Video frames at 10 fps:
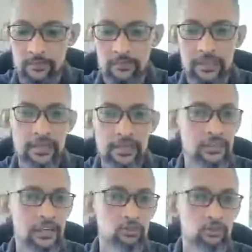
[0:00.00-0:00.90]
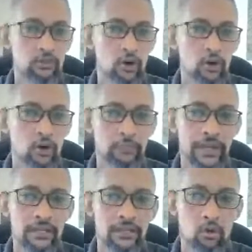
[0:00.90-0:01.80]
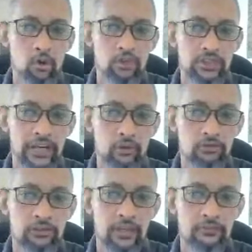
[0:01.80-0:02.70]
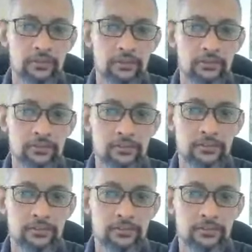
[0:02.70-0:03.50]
Then I start to paint the core shadows there first.